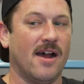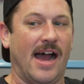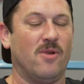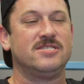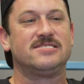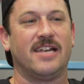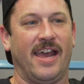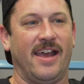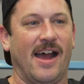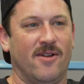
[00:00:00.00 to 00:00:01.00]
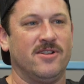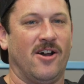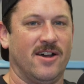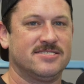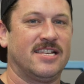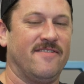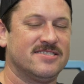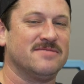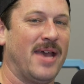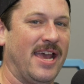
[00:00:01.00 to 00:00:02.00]
I would say, I know I was giving
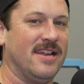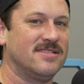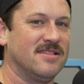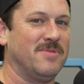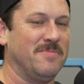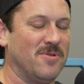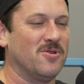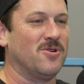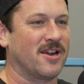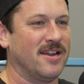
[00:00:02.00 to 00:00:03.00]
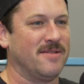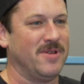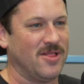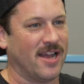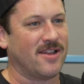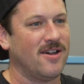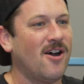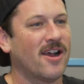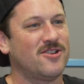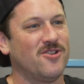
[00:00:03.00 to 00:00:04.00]
some hate to the people who are going to be like,
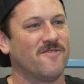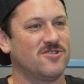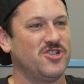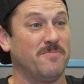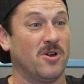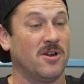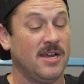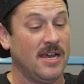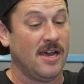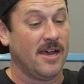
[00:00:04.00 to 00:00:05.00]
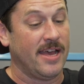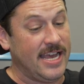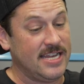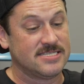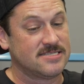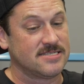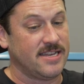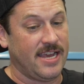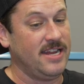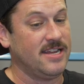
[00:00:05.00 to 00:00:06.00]
oh, I could do it for cheaper.
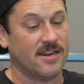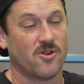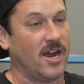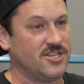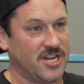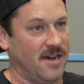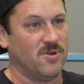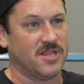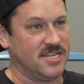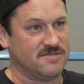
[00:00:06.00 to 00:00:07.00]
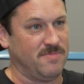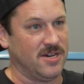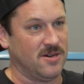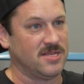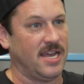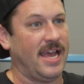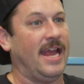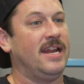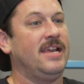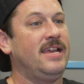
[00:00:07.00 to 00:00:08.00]
He did a great job with his build
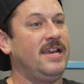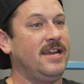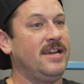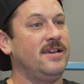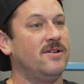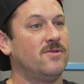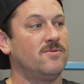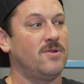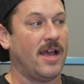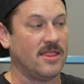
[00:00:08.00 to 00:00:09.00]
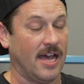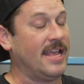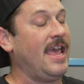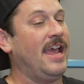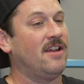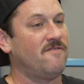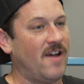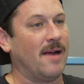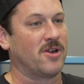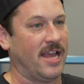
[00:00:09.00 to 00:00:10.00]
and he hand
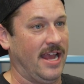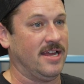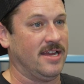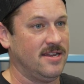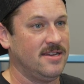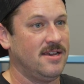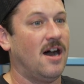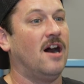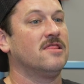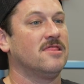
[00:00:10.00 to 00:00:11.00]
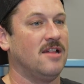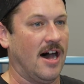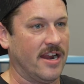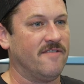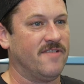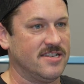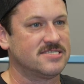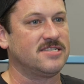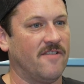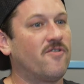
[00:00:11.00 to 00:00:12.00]
fabricated a lot of his
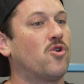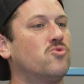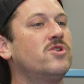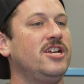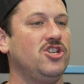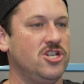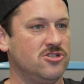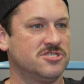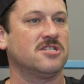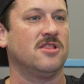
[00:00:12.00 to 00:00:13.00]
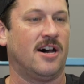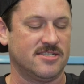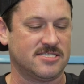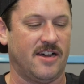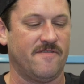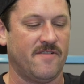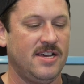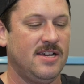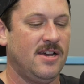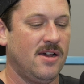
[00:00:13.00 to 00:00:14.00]
stuff or reused a lot of stuff
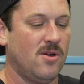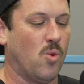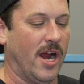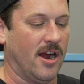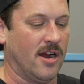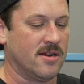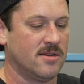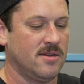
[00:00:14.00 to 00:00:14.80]
where